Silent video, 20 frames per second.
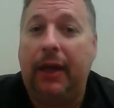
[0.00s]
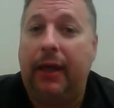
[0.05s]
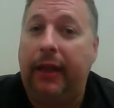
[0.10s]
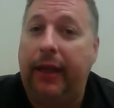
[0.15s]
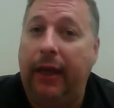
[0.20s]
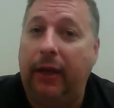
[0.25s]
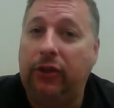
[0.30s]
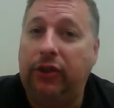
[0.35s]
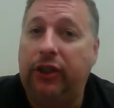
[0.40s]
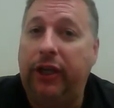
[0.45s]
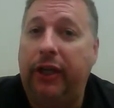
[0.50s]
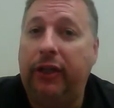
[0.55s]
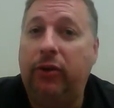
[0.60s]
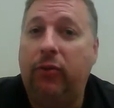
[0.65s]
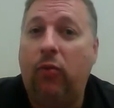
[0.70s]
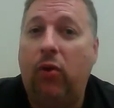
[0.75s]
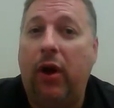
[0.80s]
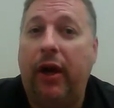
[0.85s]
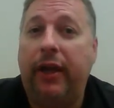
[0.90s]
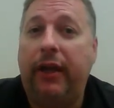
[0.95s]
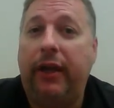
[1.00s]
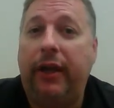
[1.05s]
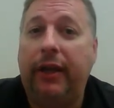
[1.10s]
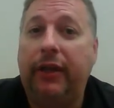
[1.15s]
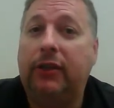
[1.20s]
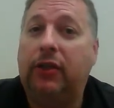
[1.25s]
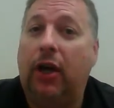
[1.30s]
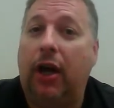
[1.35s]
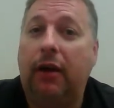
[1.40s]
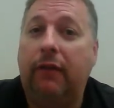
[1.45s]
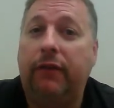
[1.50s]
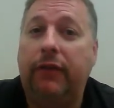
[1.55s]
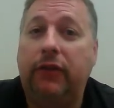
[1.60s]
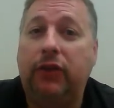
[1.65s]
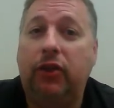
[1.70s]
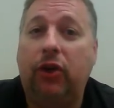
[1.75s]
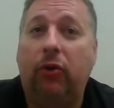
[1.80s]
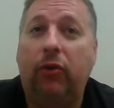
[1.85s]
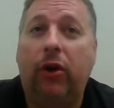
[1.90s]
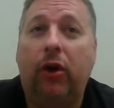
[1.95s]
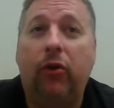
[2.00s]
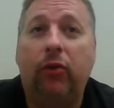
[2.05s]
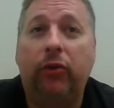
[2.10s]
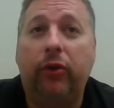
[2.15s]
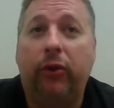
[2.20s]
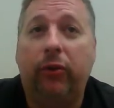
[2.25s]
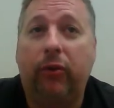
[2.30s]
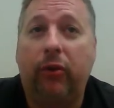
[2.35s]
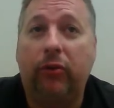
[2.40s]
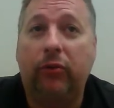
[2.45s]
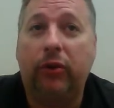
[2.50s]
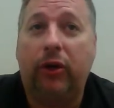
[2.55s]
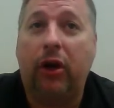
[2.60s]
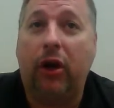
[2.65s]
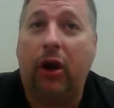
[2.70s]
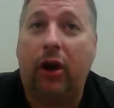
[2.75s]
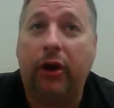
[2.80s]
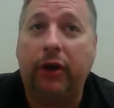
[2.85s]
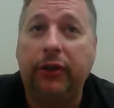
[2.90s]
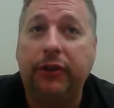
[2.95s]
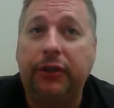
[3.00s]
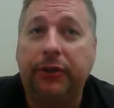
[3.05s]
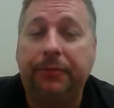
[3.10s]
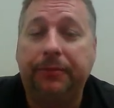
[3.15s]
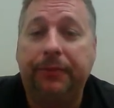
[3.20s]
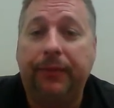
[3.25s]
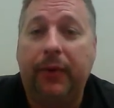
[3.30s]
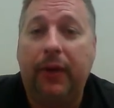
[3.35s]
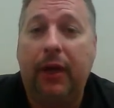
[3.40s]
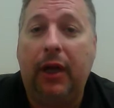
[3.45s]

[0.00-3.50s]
Now, Gen Y kids often don't own their own cars,